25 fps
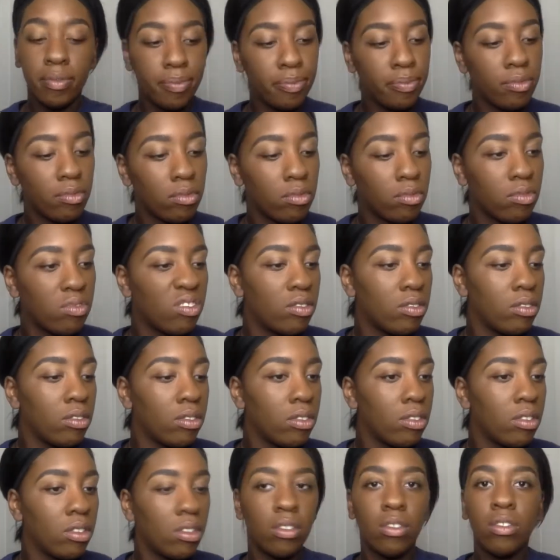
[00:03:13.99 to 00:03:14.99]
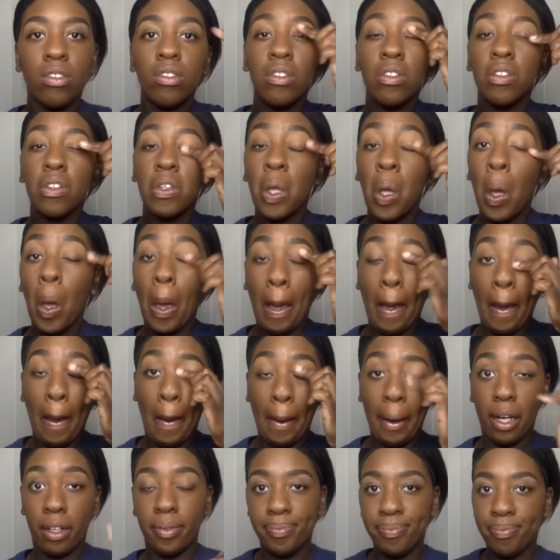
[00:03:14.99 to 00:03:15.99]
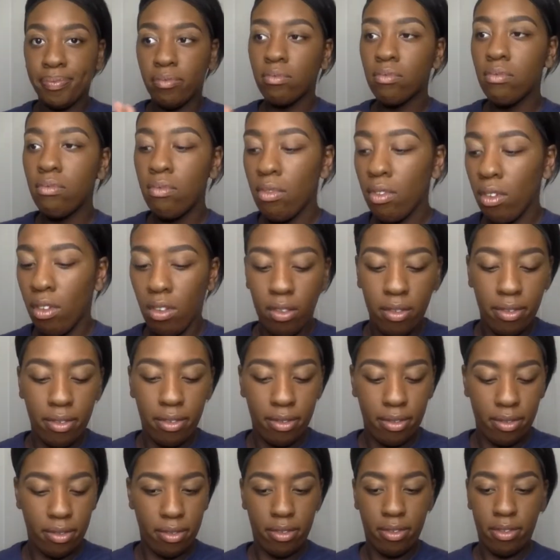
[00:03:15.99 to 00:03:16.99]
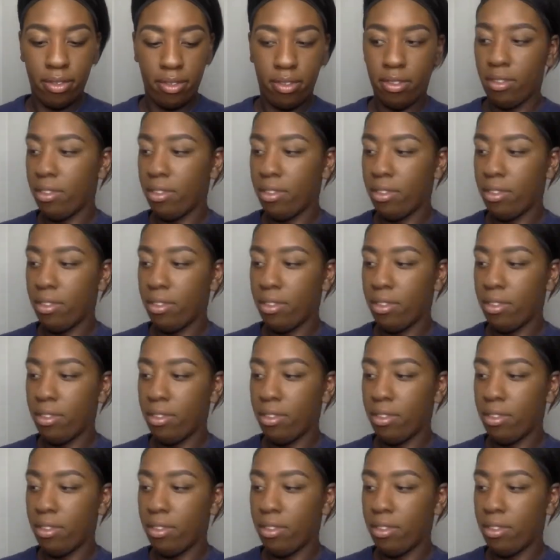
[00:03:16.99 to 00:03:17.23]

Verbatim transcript: like it better than my Too Faced Born This Way foundation,